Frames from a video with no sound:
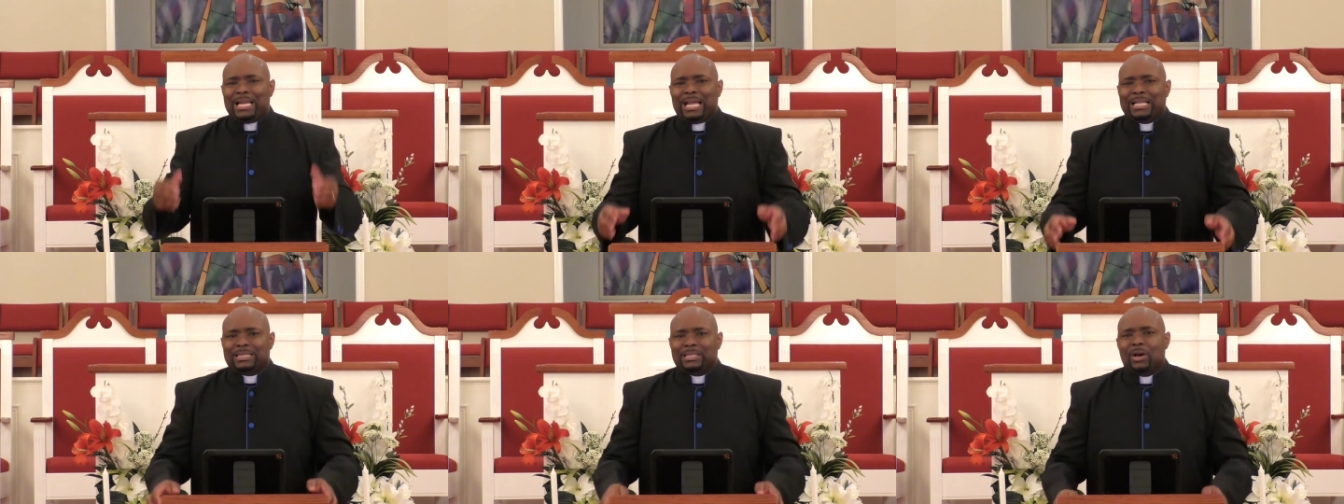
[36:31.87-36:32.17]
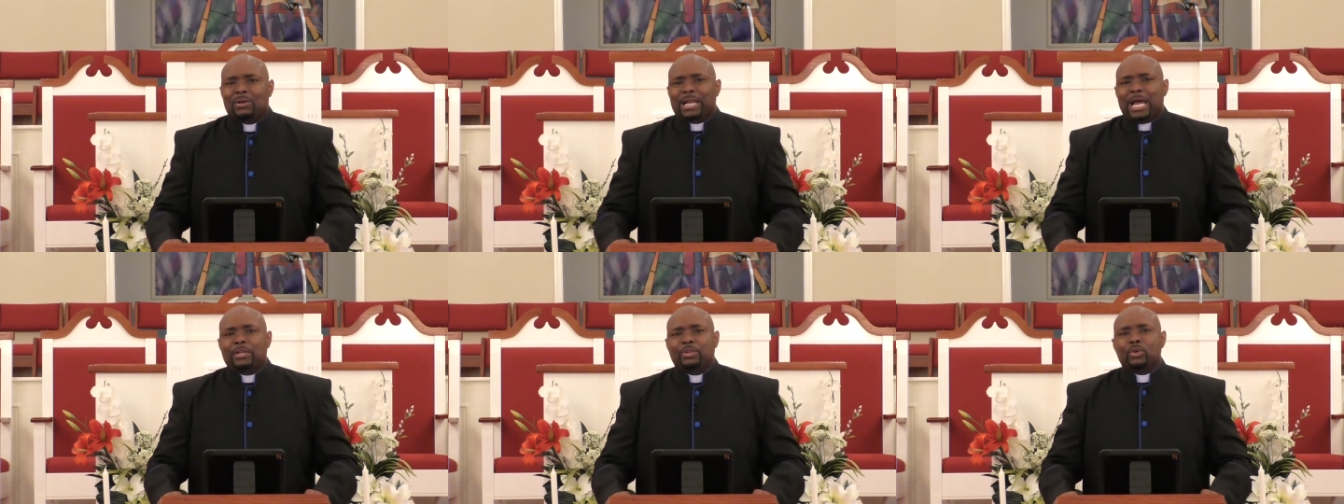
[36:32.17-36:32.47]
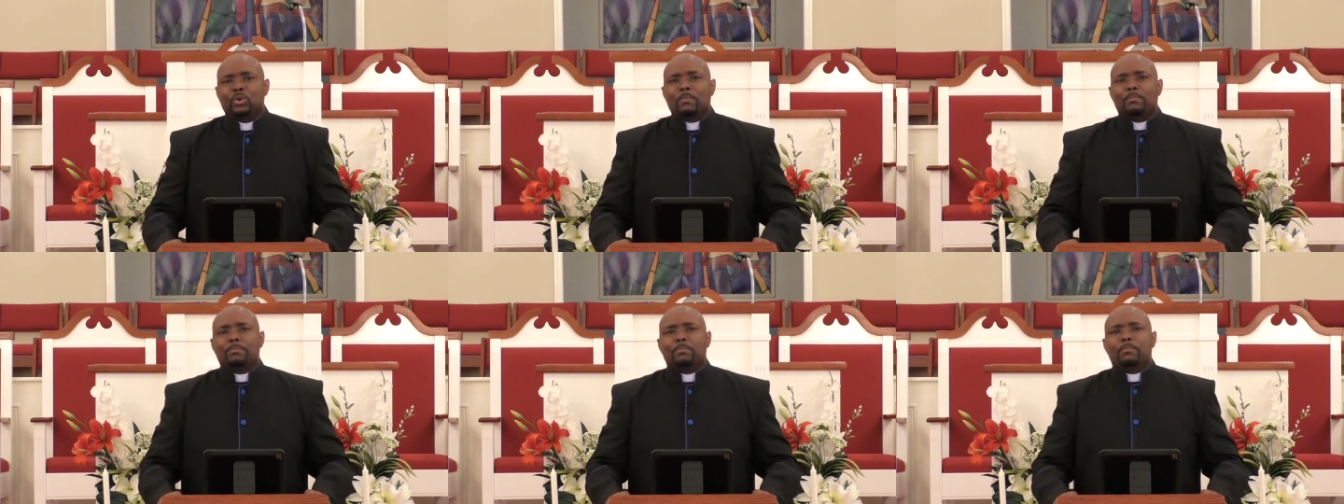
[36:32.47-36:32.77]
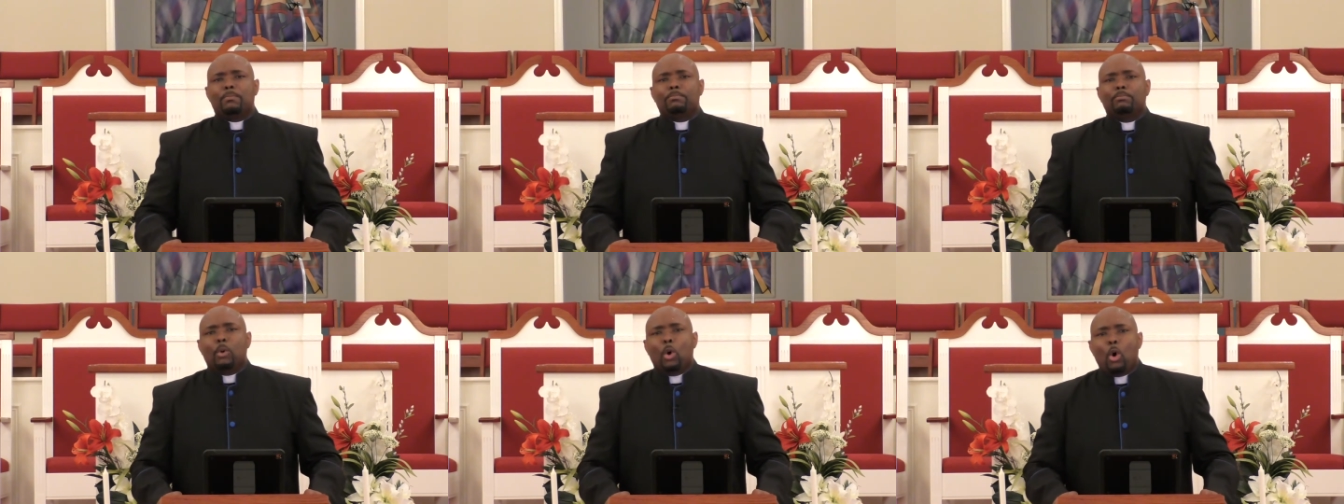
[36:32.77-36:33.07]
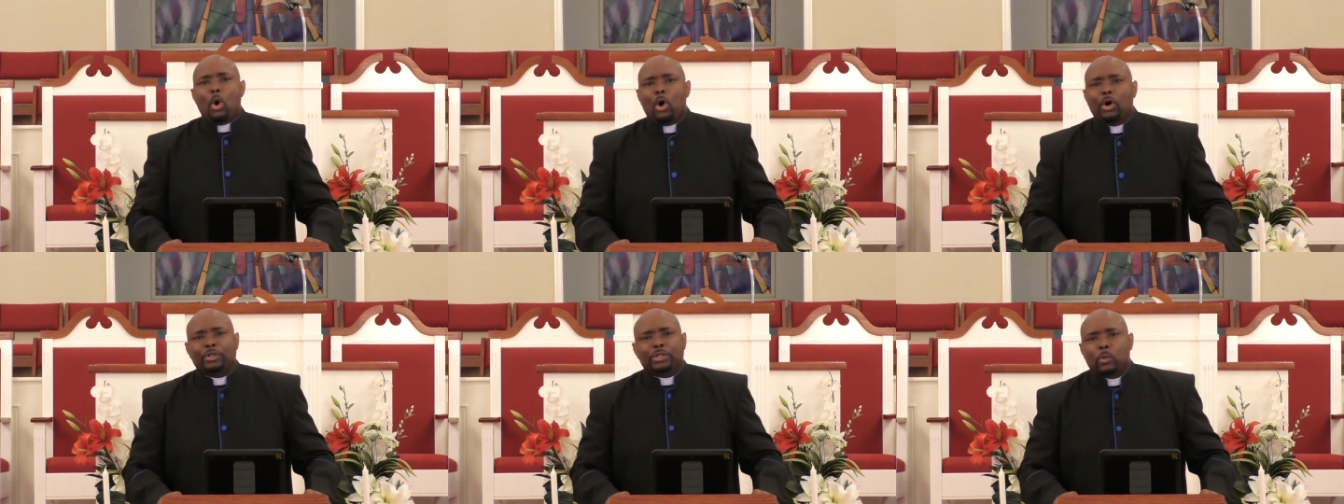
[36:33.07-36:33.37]
I thought I knew
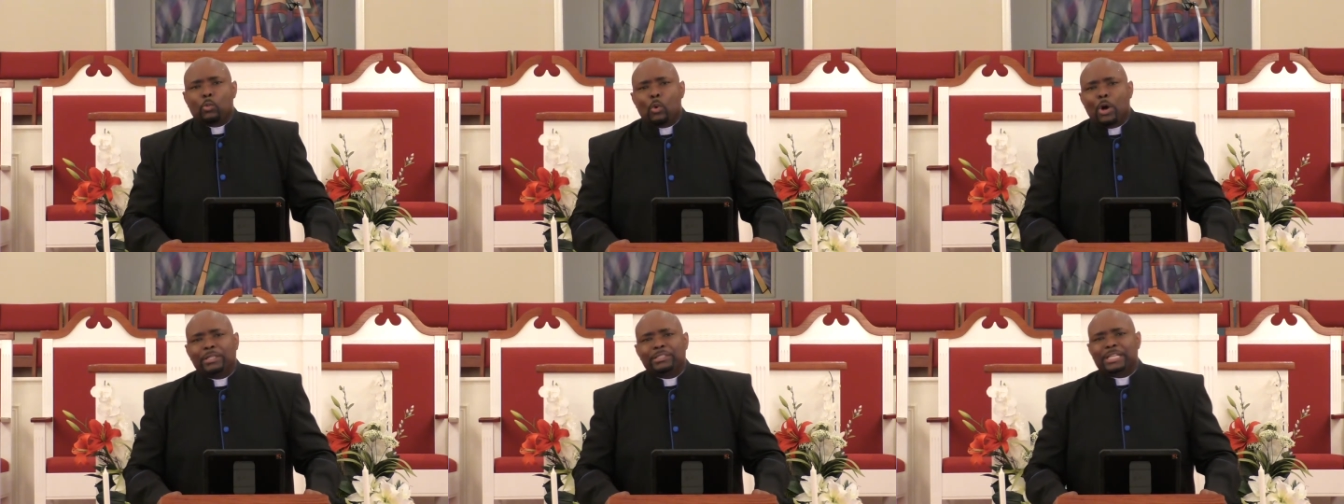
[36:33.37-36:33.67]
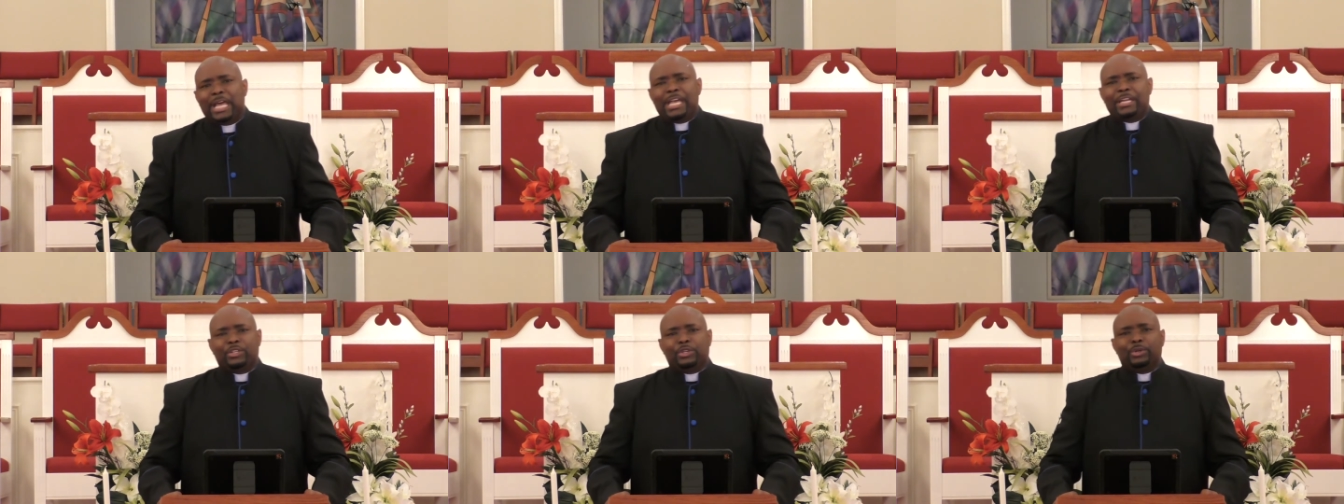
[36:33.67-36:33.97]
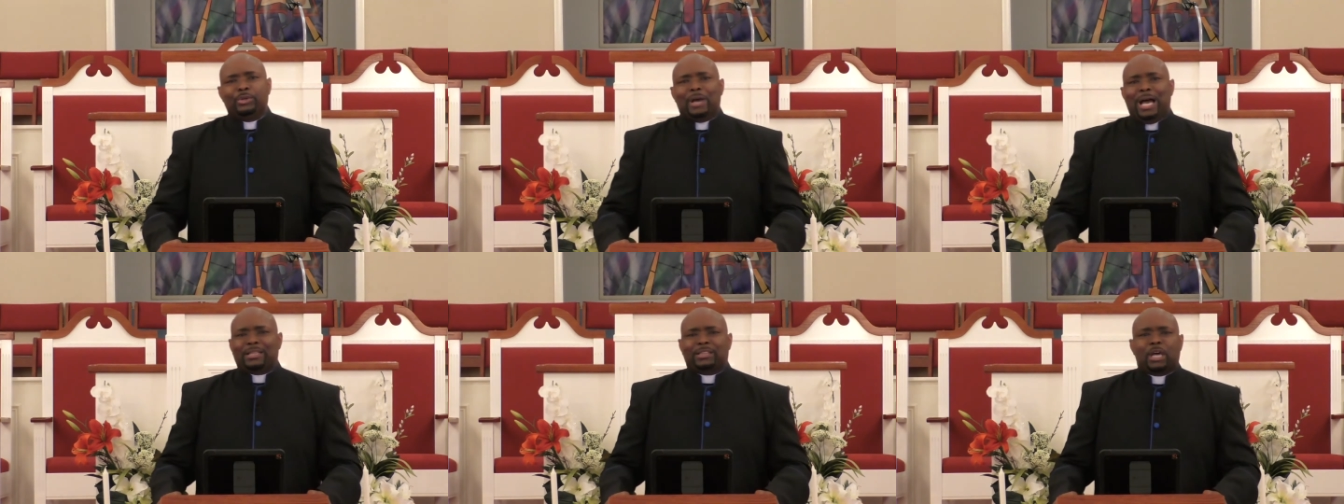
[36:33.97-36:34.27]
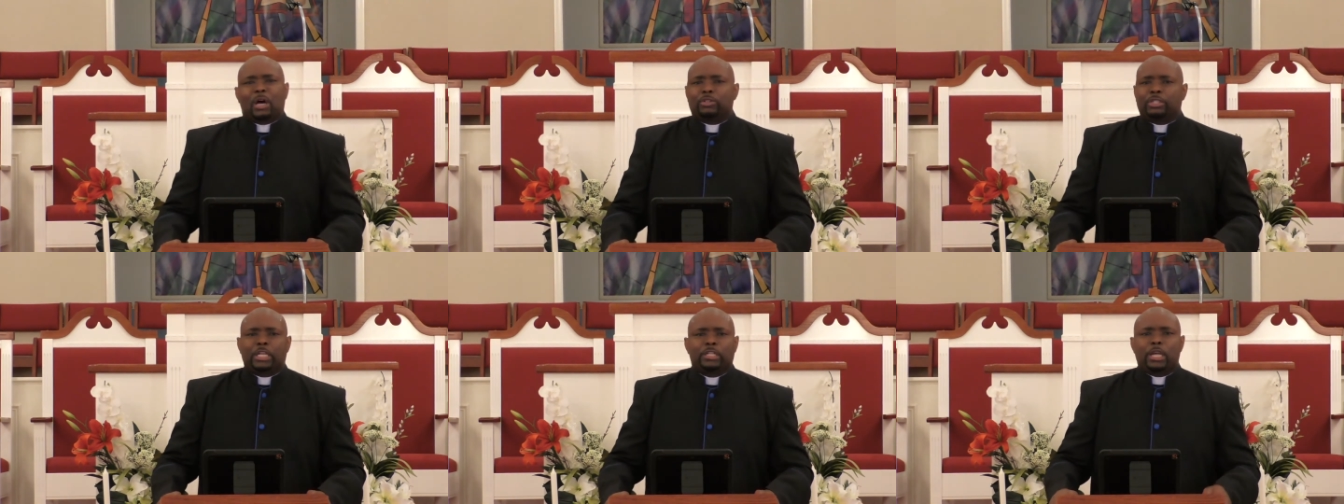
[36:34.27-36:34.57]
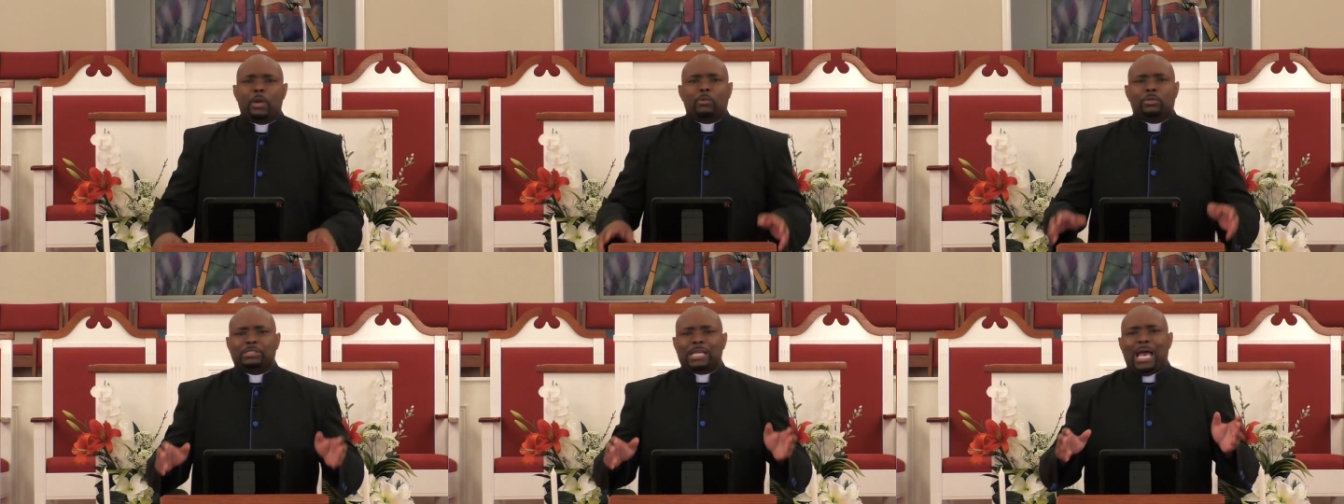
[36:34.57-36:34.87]
more than what they knew. I thought that
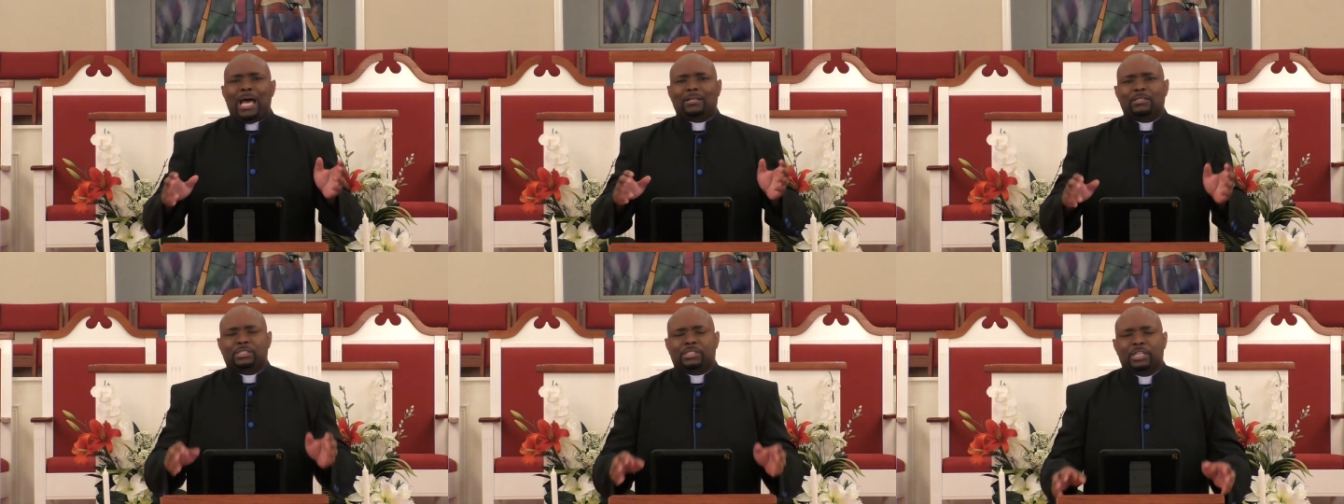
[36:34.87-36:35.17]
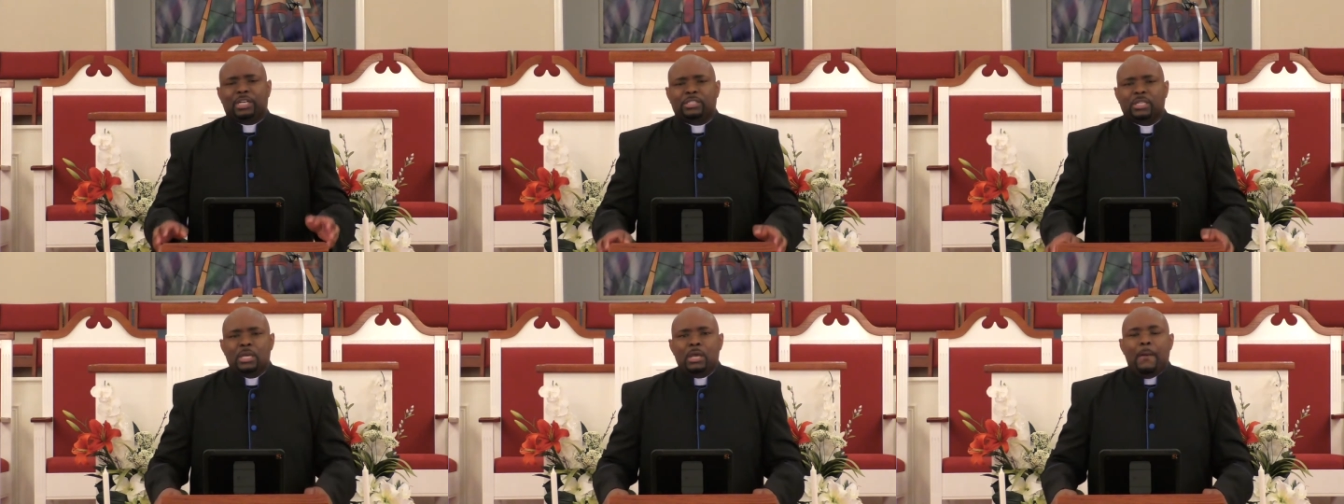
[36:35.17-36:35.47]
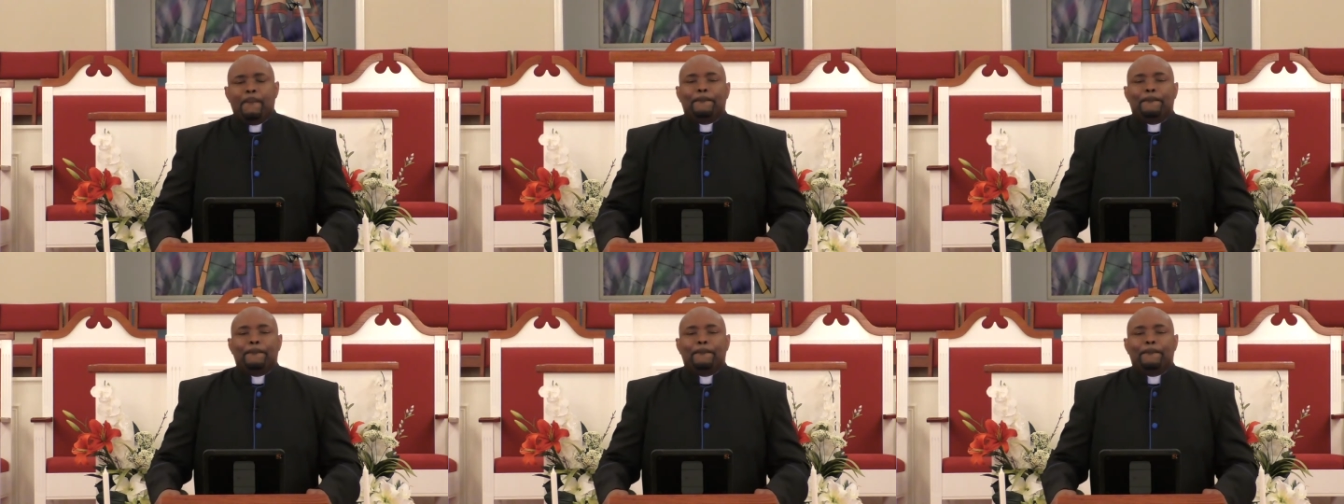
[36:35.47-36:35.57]
they was out of touch.